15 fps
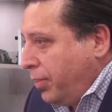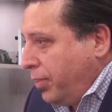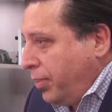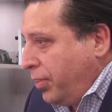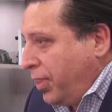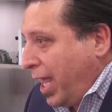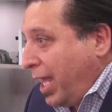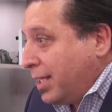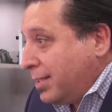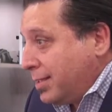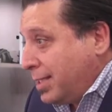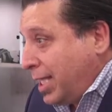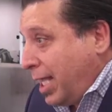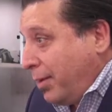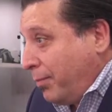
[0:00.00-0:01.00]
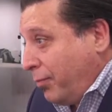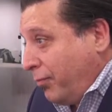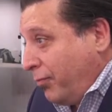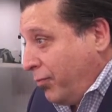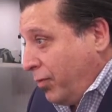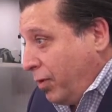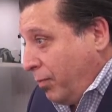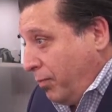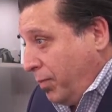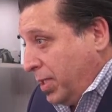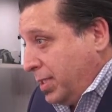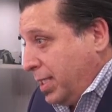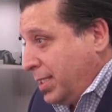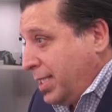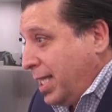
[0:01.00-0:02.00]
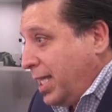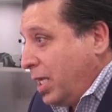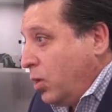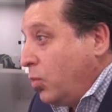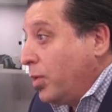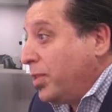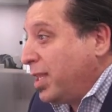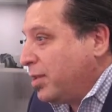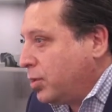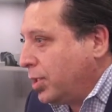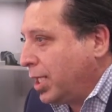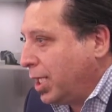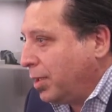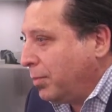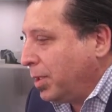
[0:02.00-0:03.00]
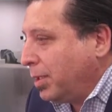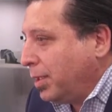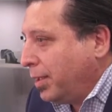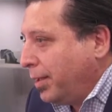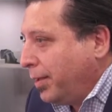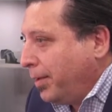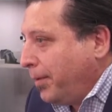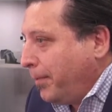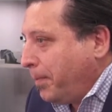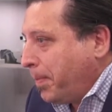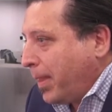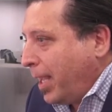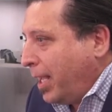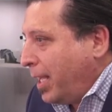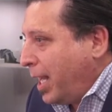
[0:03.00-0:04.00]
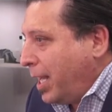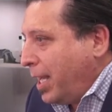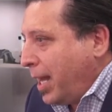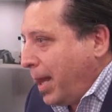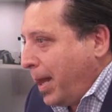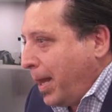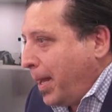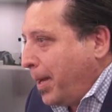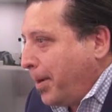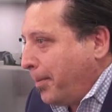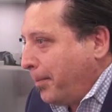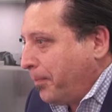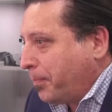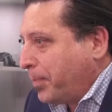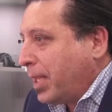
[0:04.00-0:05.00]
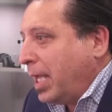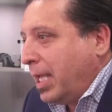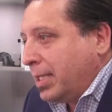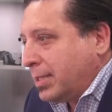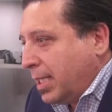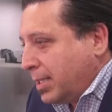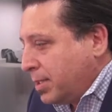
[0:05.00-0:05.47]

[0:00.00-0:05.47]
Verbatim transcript: that type of business setting with entertainment. And it's kind of a must. It's right? it's a